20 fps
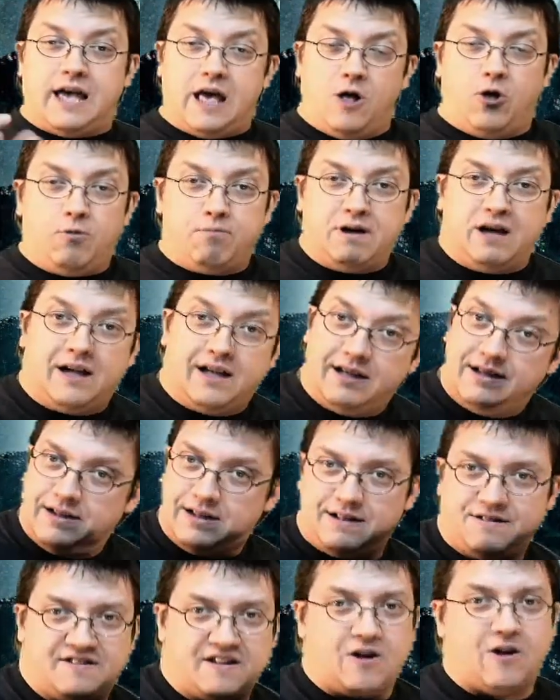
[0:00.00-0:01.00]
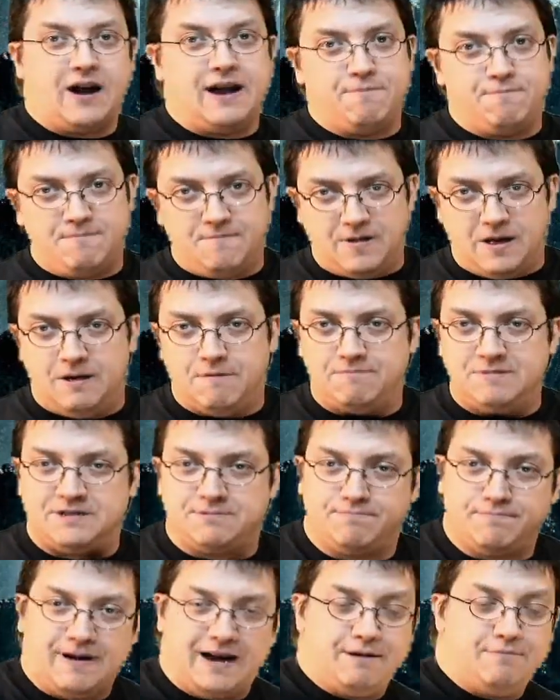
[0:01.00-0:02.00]
Elba, I
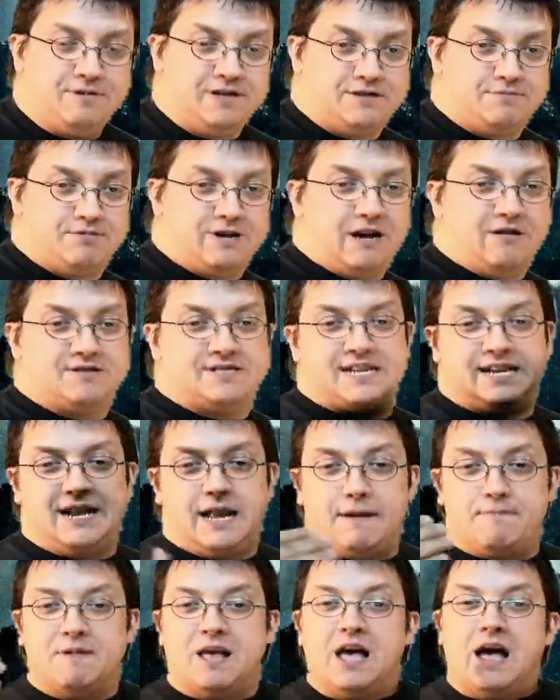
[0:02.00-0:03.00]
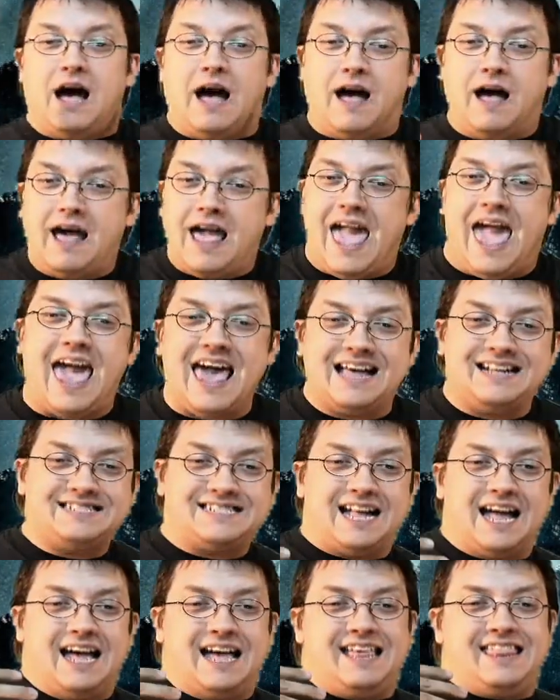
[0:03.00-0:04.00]
mispronounced that name, as
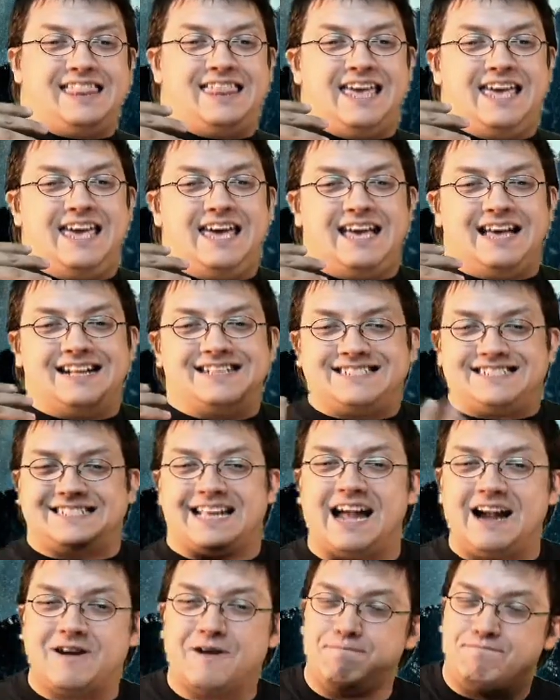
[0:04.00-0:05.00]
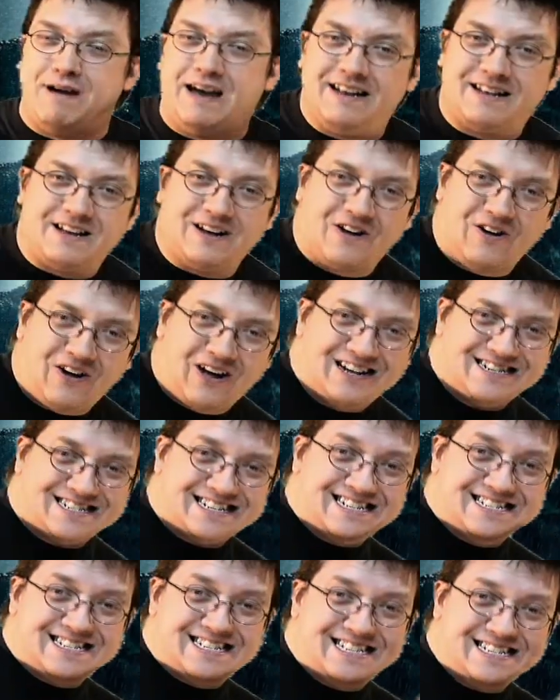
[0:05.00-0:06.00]
the Stacker Pentecost,
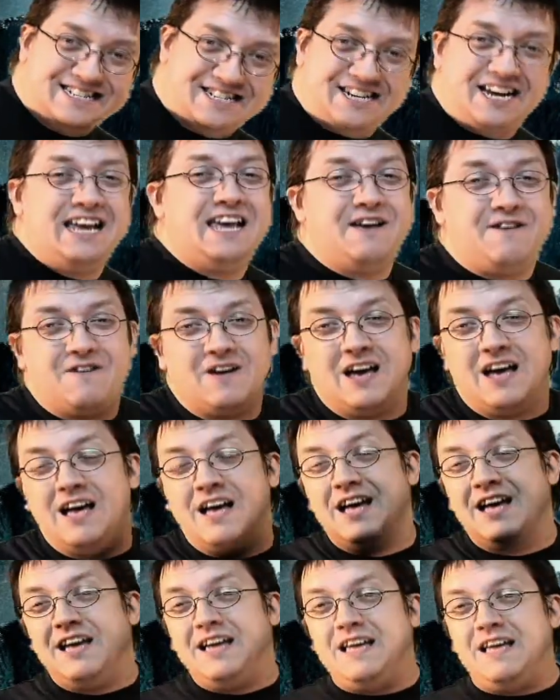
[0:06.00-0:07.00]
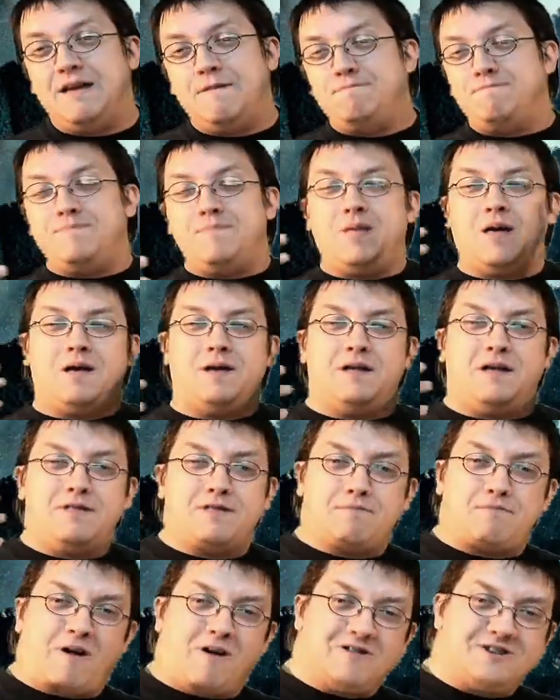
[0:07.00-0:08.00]
as the chief,
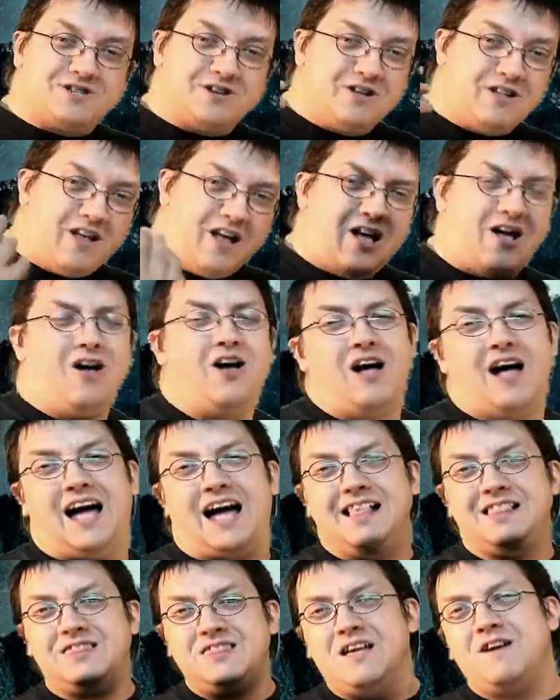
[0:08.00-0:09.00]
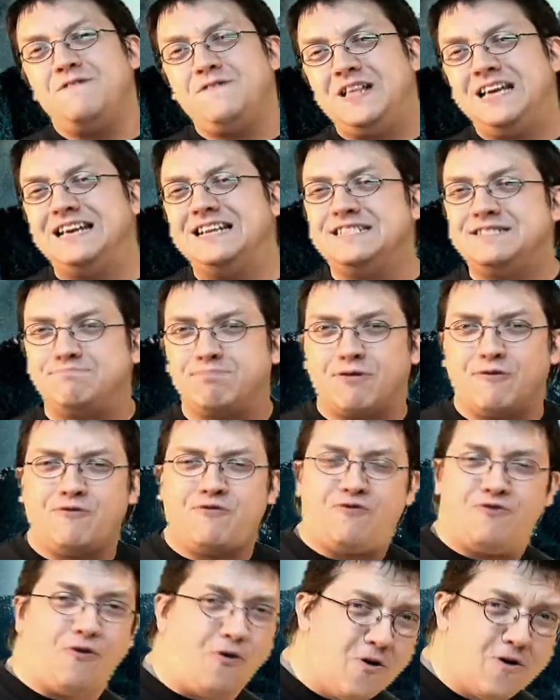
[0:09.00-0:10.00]
the marshal, I loved his
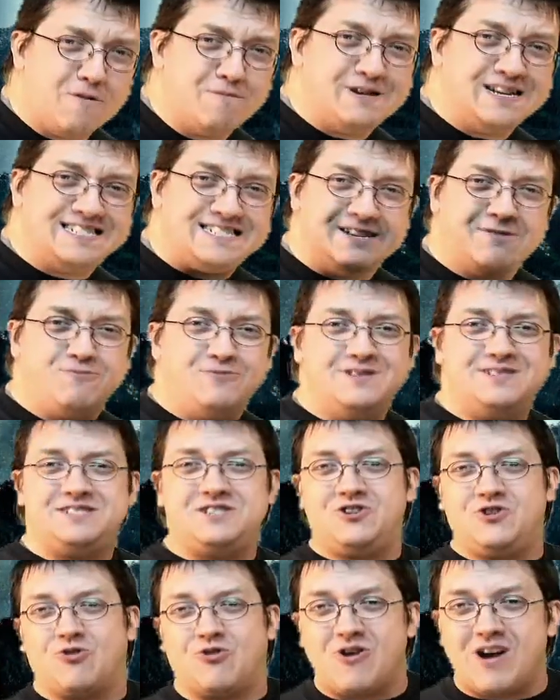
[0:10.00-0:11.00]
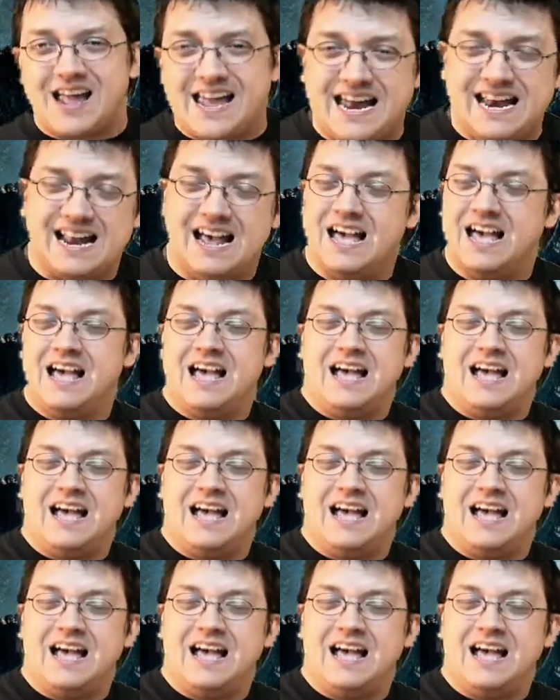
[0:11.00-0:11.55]
performance. It was great.